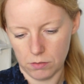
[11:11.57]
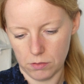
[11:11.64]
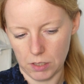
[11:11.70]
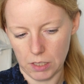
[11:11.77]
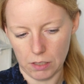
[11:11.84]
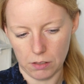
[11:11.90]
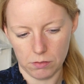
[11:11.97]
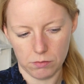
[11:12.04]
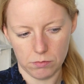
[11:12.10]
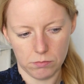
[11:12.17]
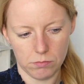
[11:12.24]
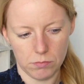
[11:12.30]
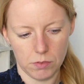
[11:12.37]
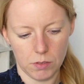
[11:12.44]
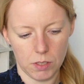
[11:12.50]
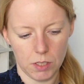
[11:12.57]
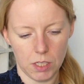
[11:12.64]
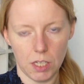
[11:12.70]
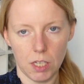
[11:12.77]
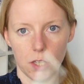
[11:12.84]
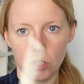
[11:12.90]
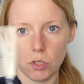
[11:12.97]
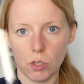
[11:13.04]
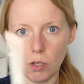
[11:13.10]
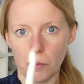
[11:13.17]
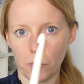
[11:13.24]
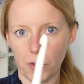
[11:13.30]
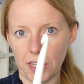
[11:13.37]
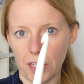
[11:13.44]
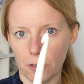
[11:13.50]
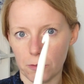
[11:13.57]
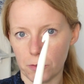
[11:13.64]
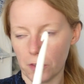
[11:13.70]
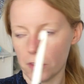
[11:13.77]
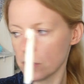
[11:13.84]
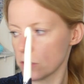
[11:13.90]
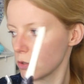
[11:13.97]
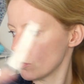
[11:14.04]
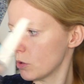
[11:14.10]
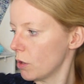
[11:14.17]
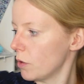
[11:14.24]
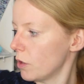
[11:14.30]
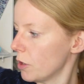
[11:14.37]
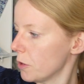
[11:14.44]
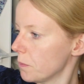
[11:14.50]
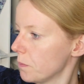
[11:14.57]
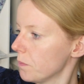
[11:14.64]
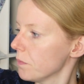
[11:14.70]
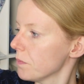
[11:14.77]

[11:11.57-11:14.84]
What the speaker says: Yeah. So I'm waiting for this to go on.